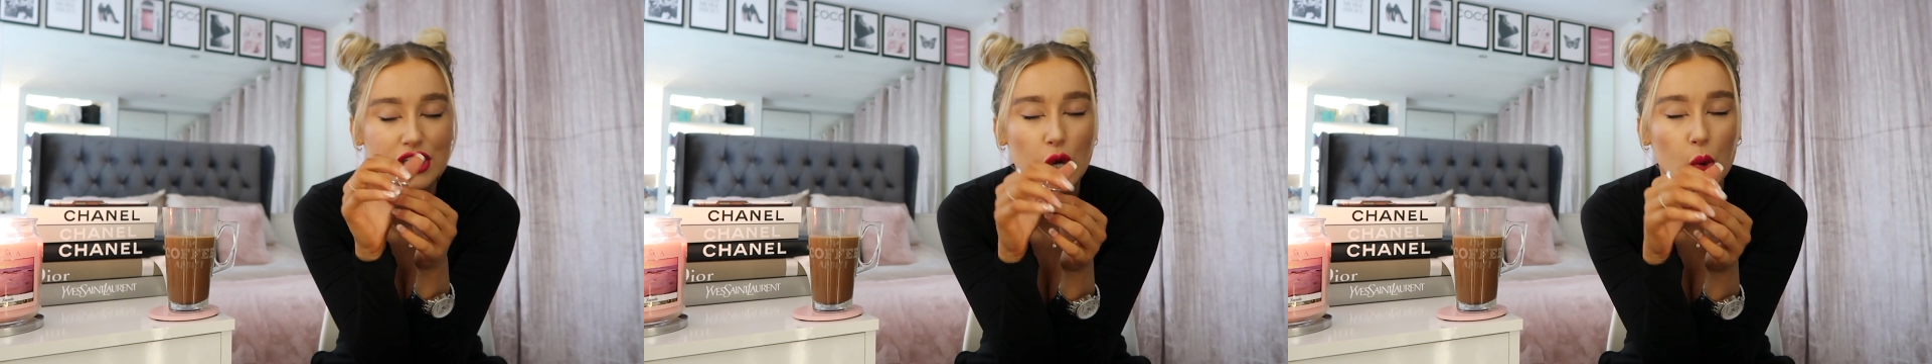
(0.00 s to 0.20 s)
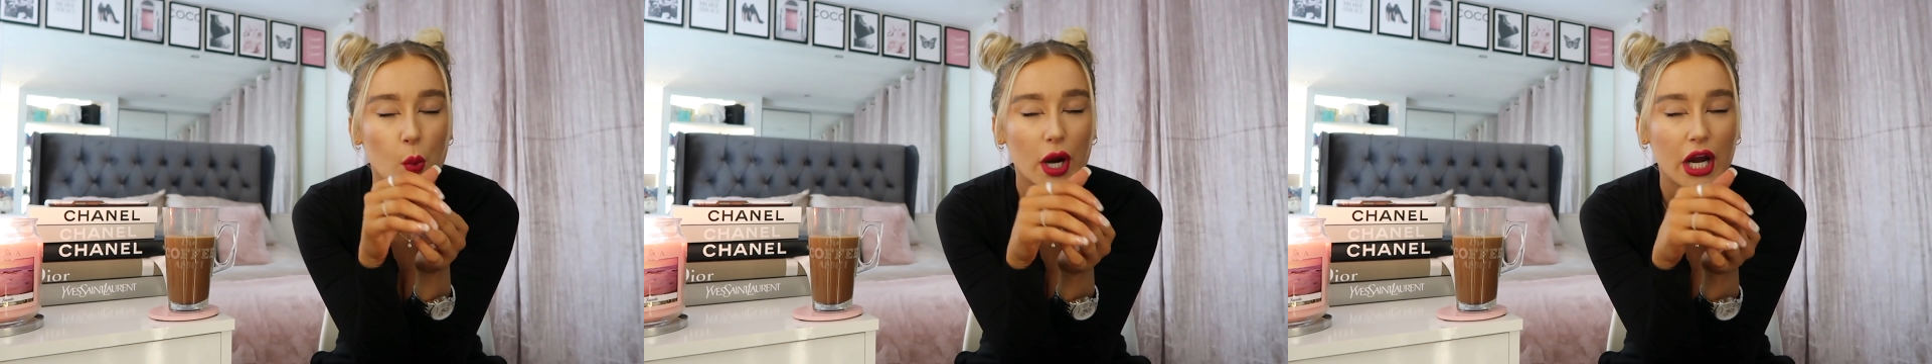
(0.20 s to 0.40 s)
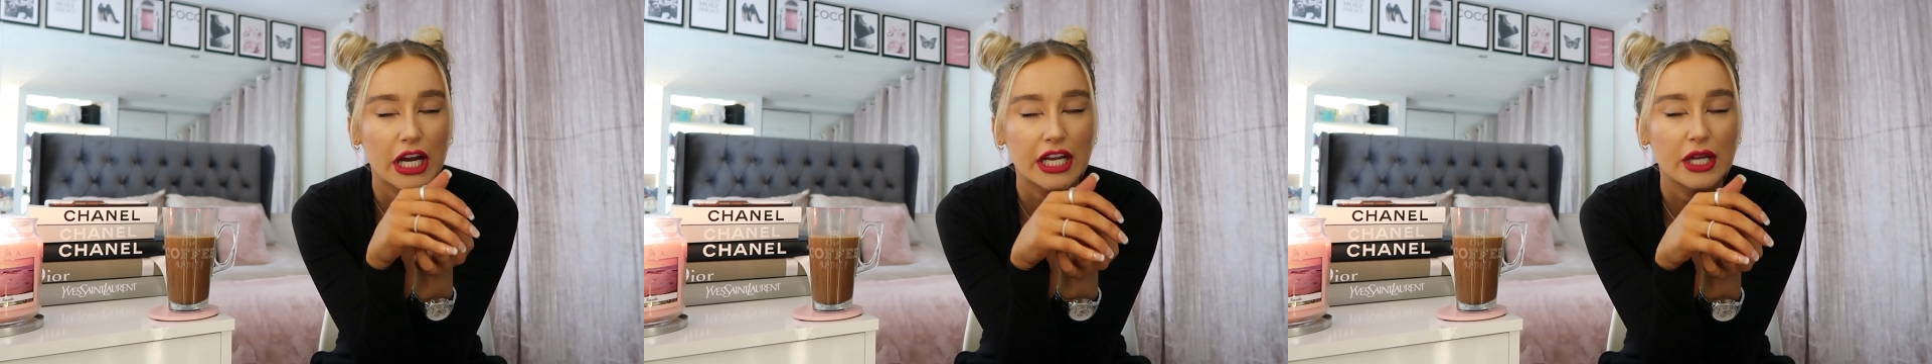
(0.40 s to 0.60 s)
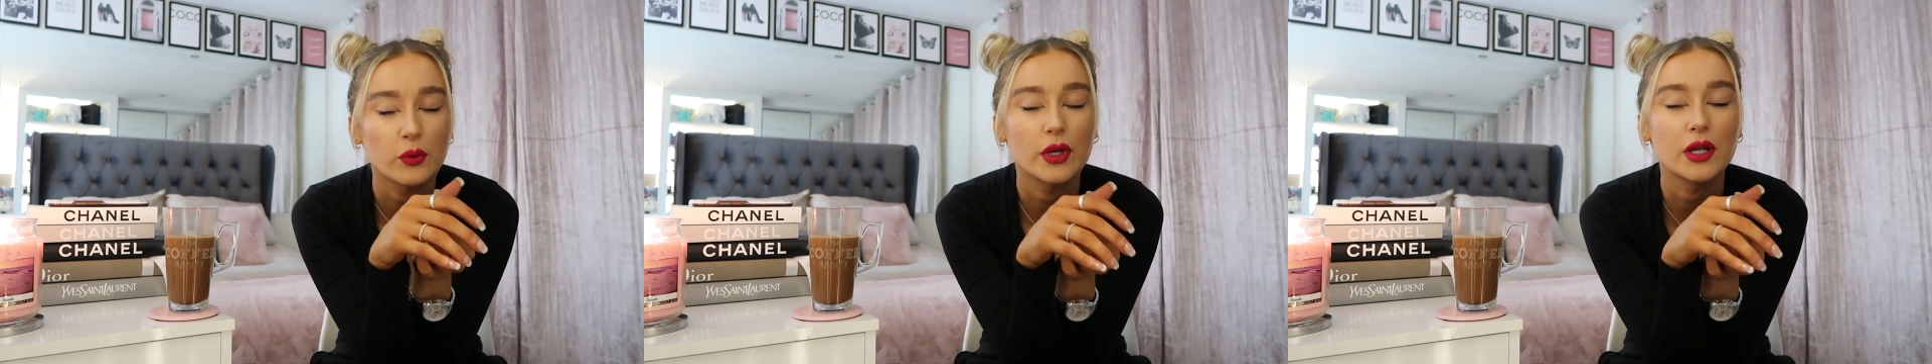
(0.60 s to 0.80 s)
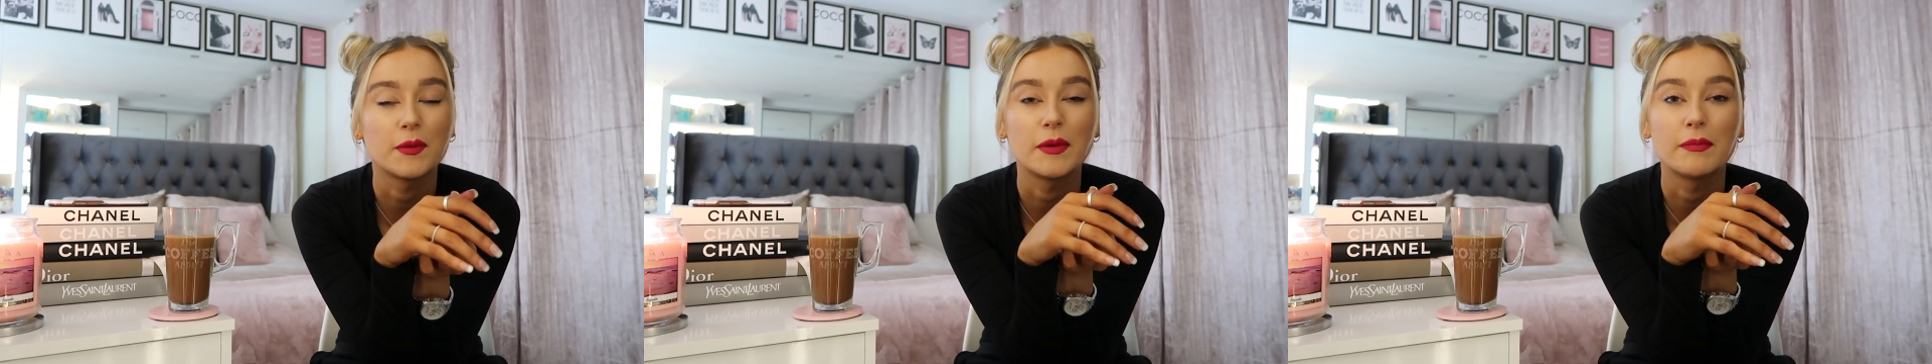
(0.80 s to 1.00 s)
don't worry.
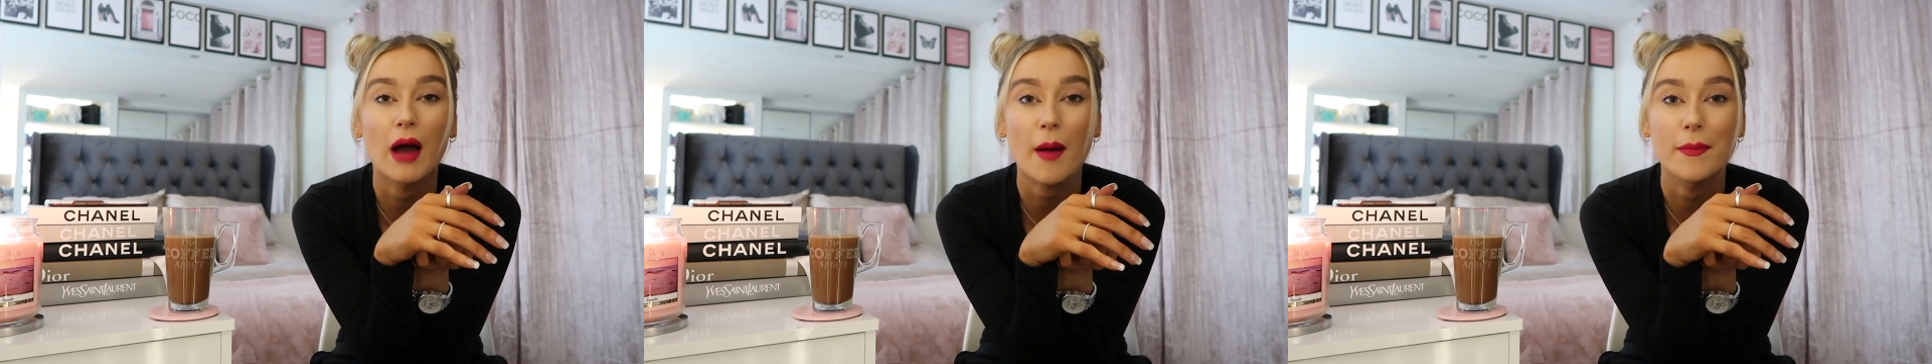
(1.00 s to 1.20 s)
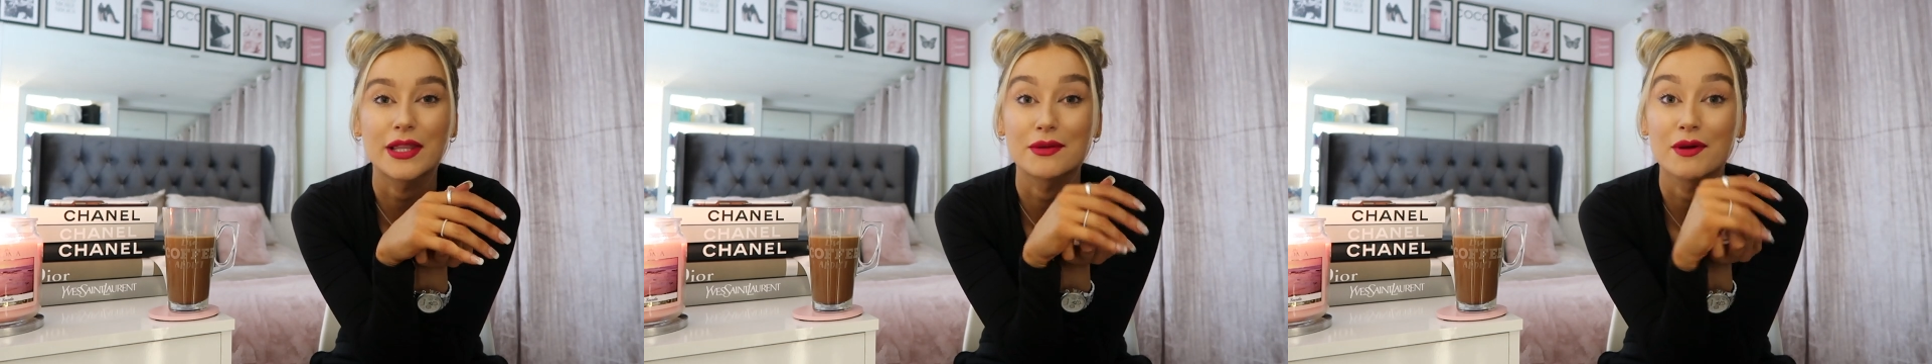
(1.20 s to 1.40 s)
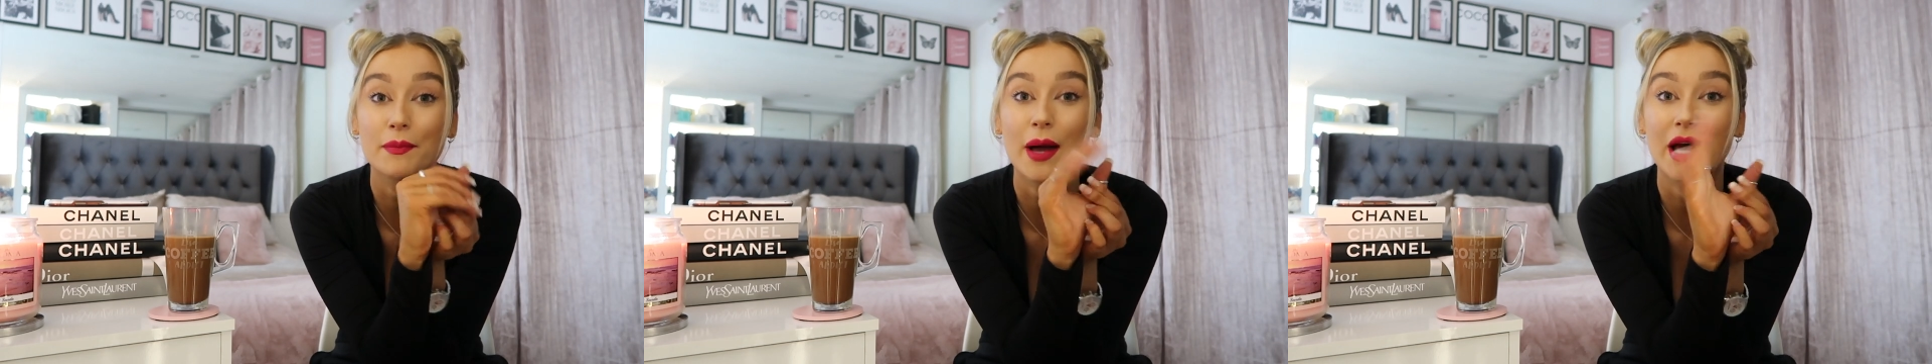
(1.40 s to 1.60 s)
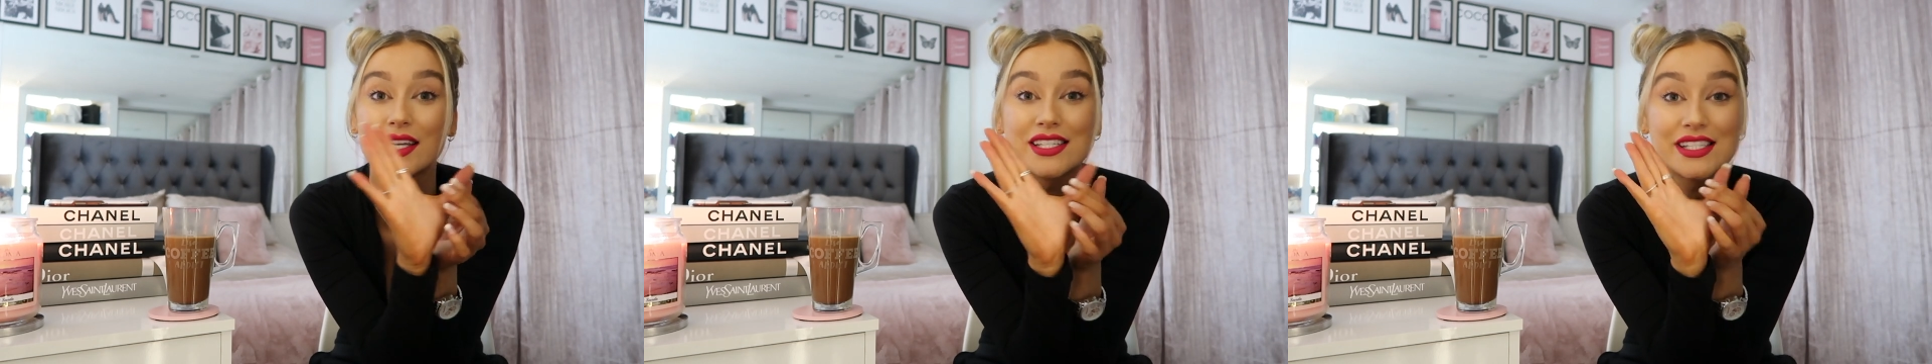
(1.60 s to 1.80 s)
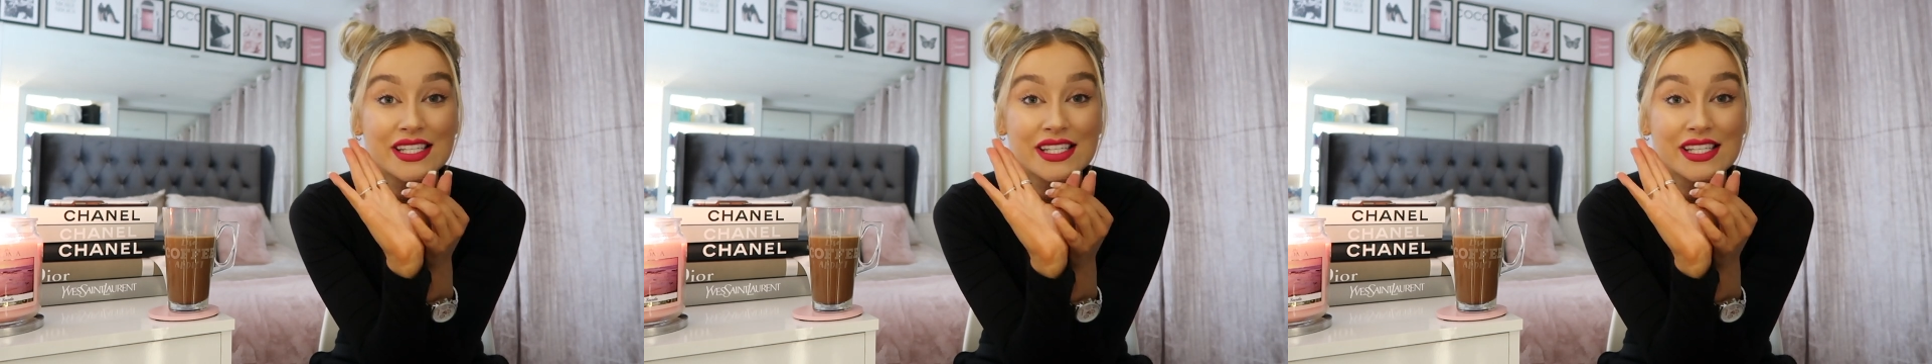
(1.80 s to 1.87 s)
We'll be popping up on